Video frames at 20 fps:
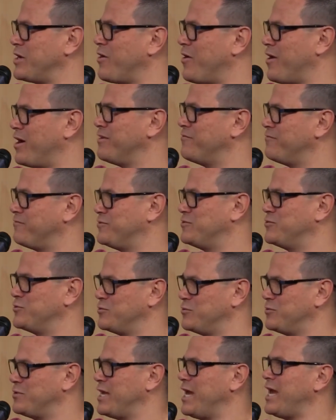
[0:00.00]
kind of
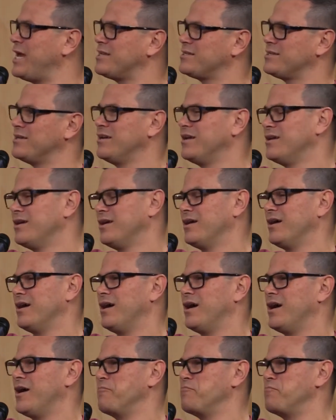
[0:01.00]
do that.
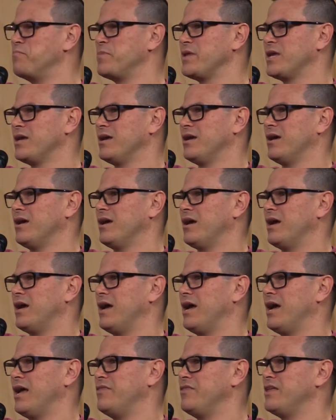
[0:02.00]
And
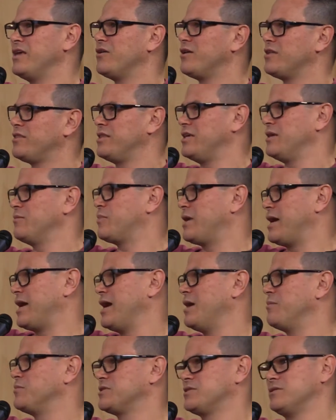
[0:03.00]
then I think
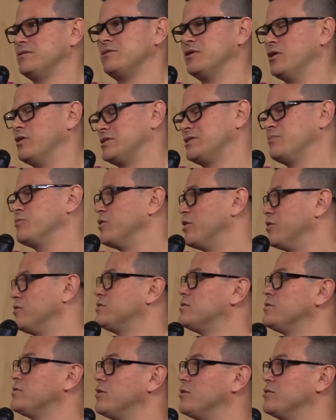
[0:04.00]
perhaps, some of
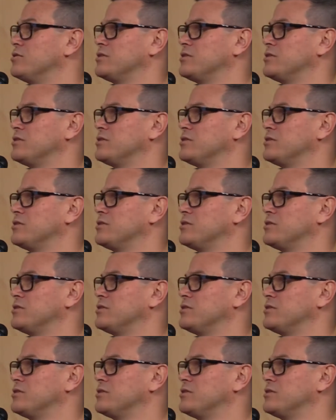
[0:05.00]
those